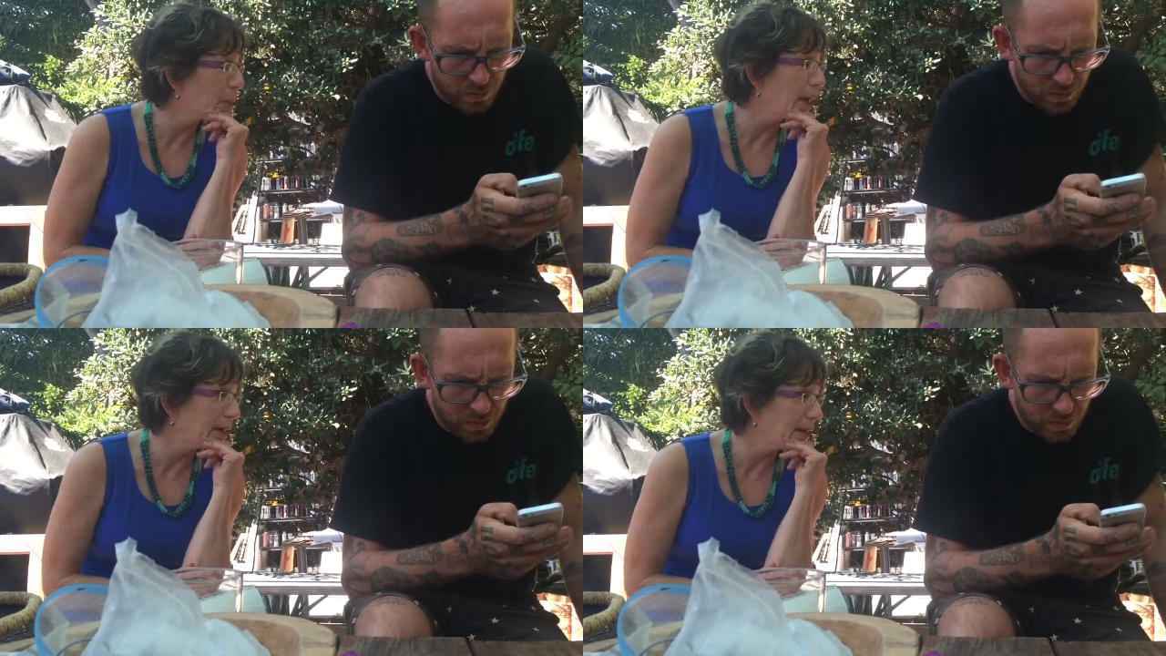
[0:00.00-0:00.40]

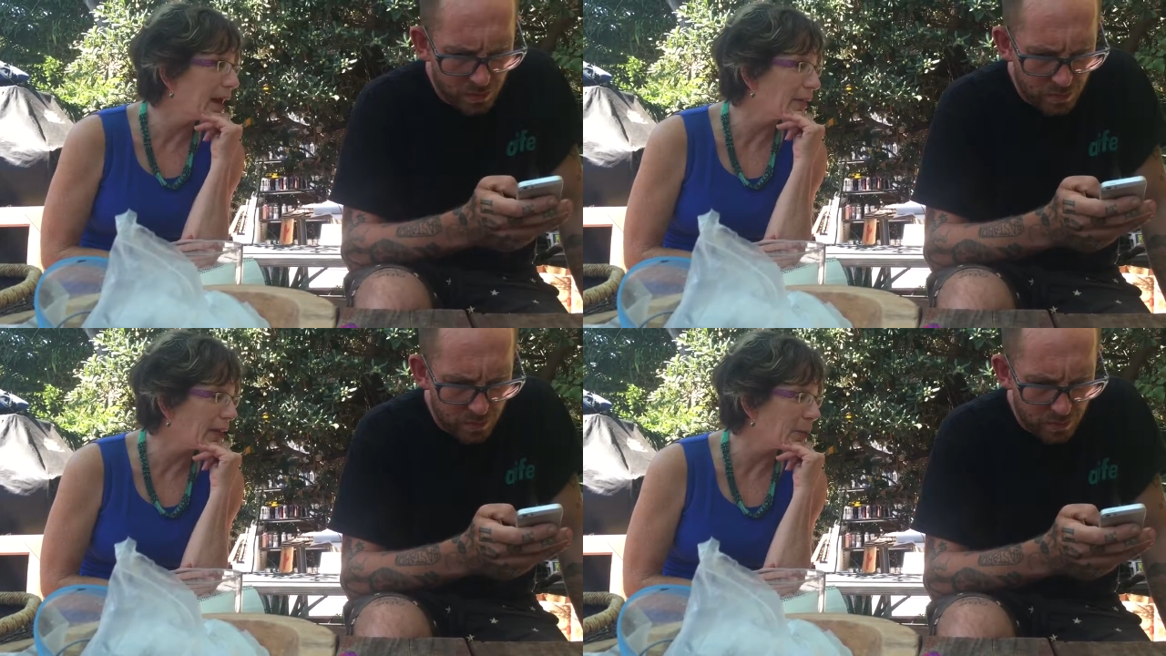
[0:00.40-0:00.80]

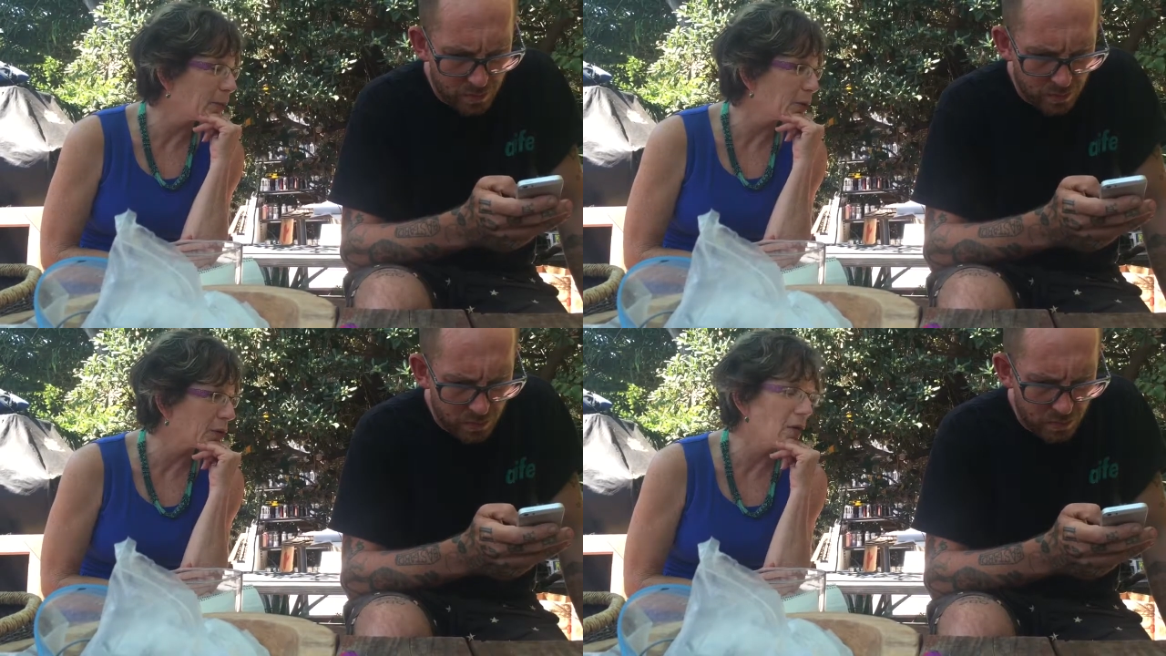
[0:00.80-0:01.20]
Speaker 1: painted out
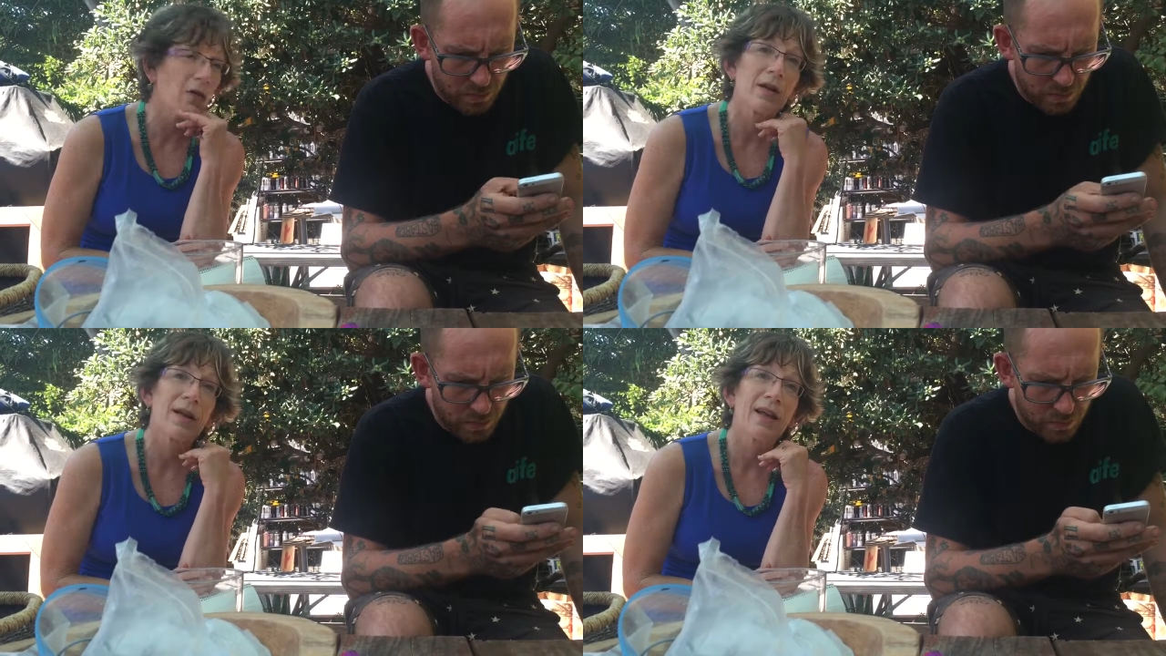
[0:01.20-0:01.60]
that
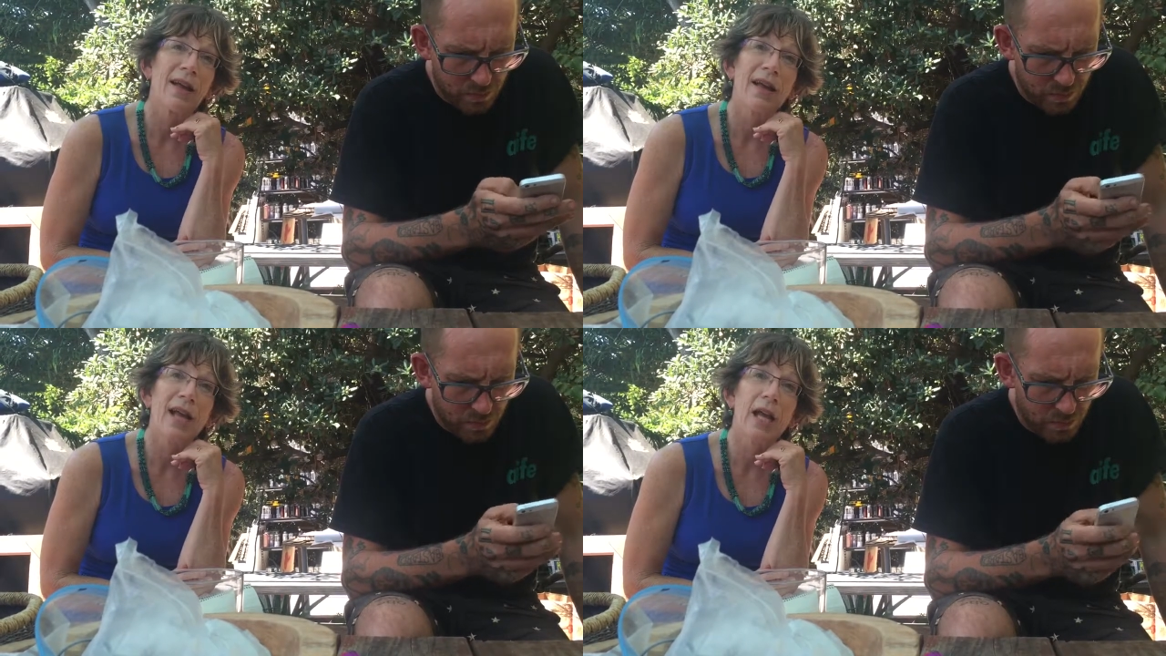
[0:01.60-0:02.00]
mural,
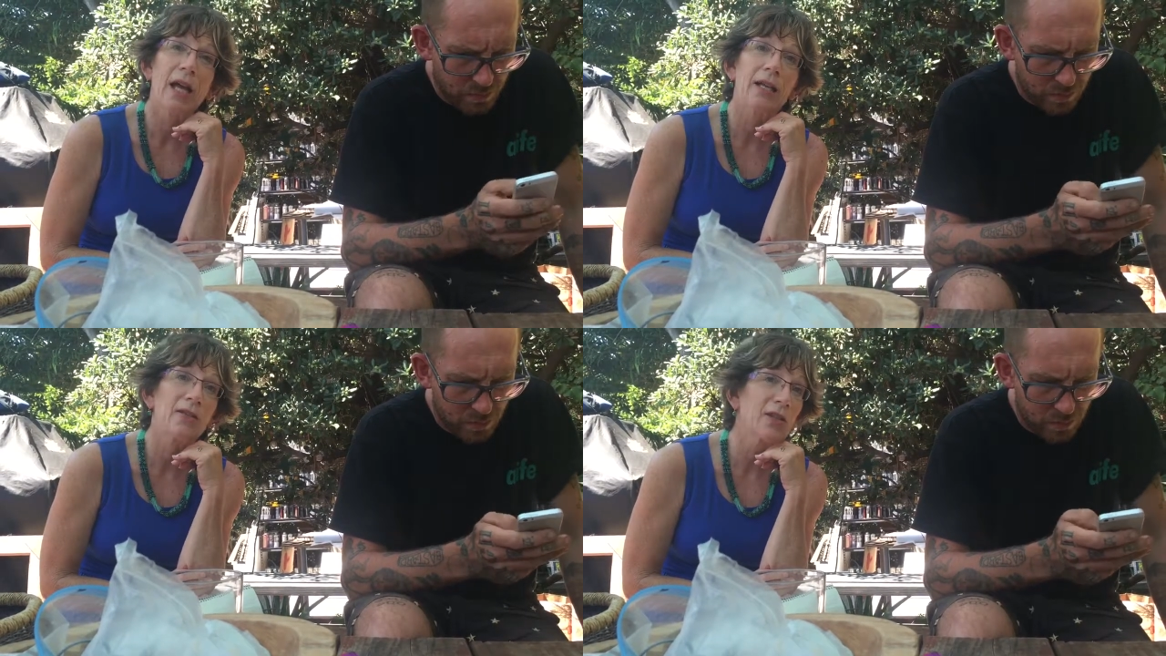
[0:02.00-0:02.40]

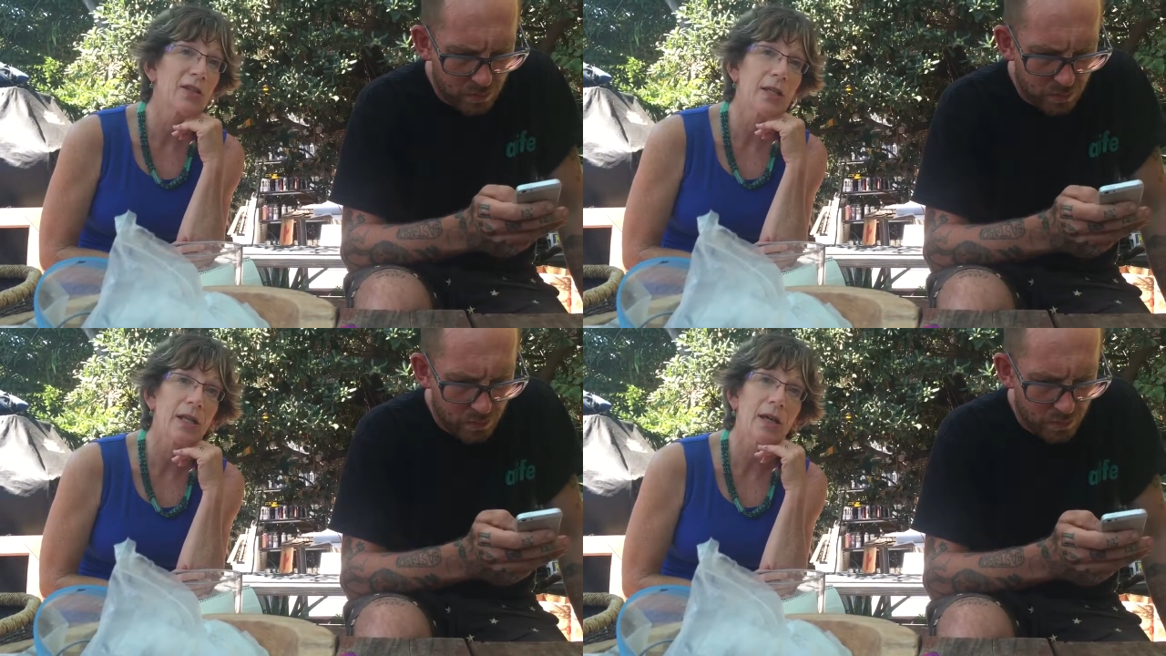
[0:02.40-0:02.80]
and the
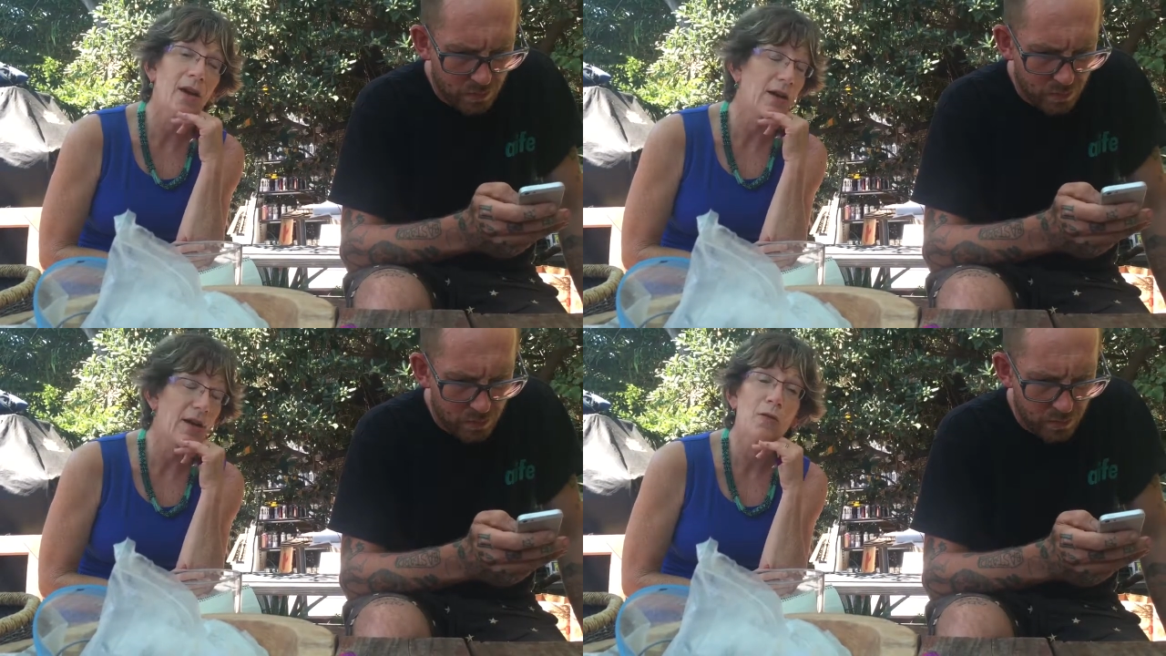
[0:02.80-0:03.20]
city
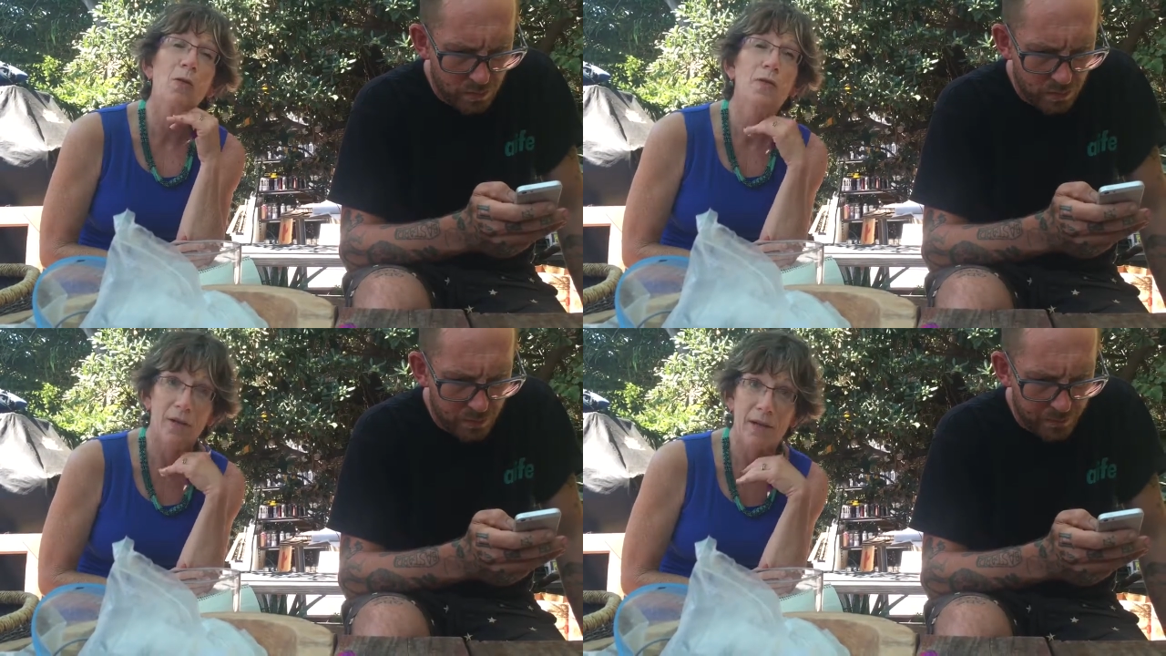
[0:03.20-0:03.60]
got all
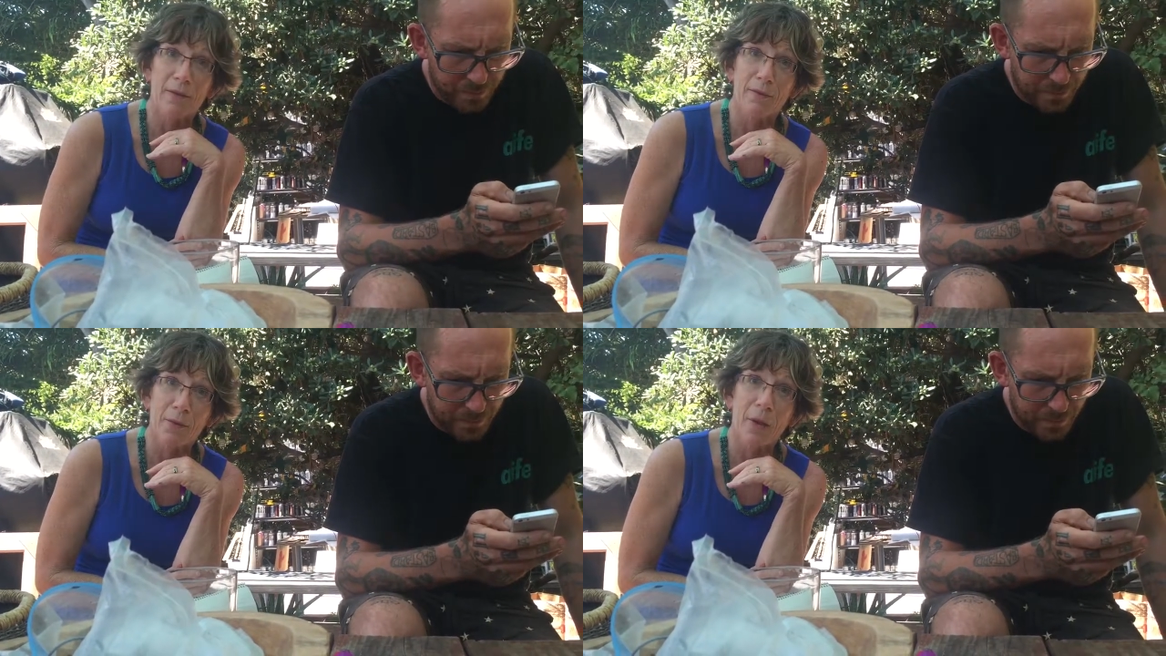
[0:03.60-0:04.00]
over
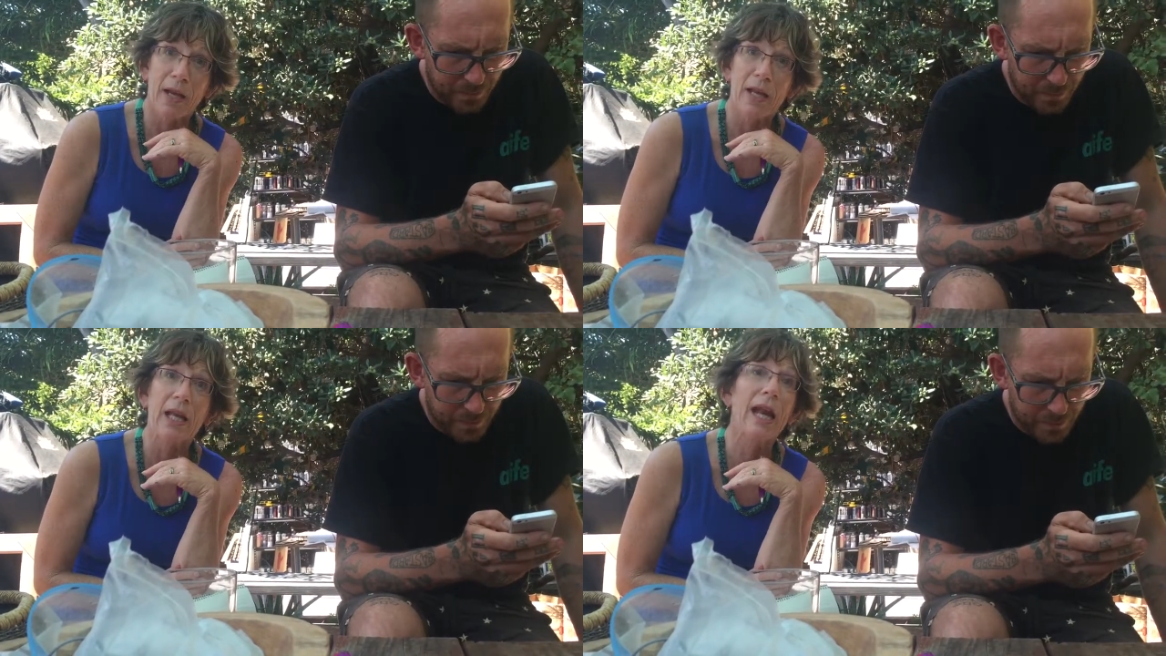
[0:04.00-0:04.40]
him for
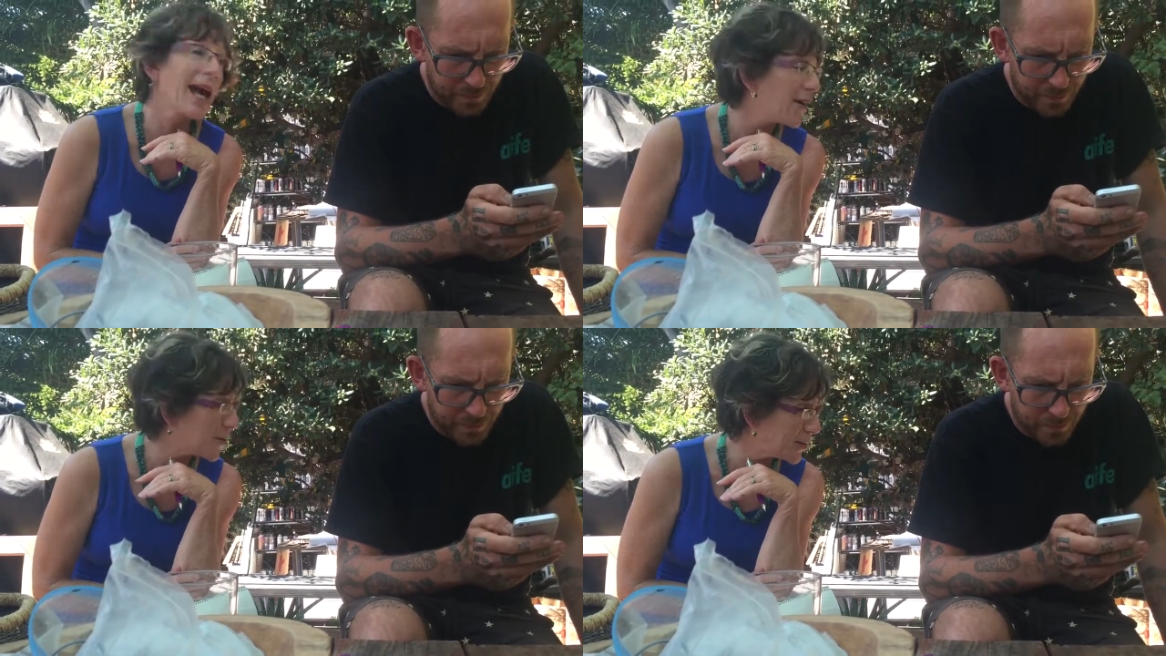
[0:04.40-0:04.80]
painting it
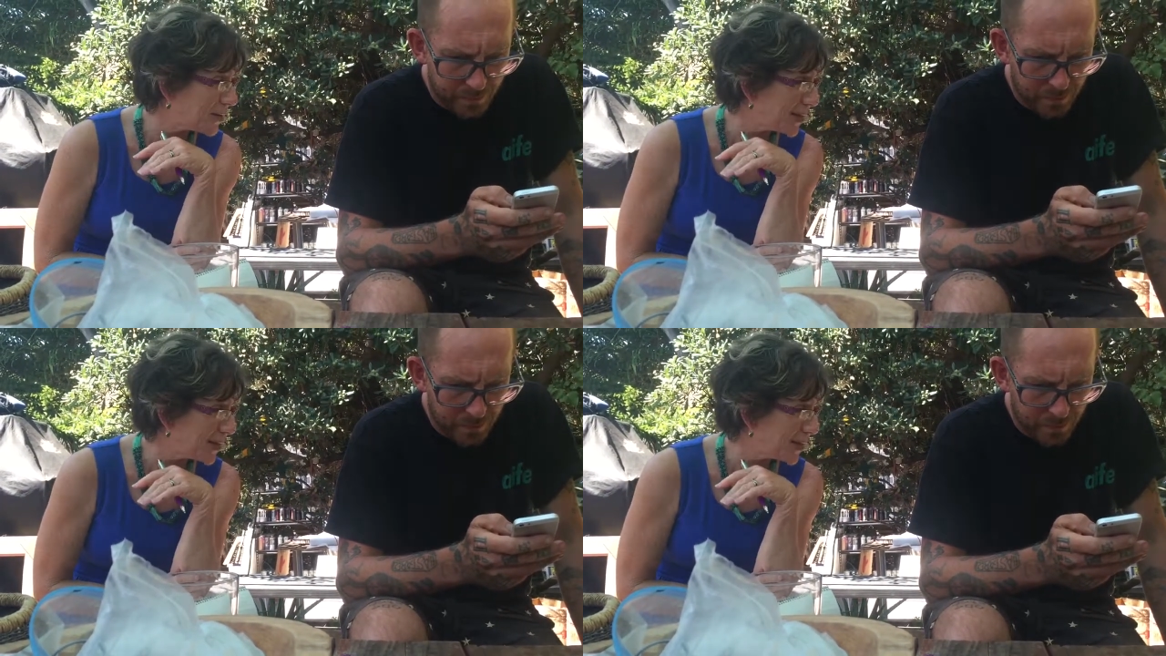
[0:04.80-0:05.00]
out.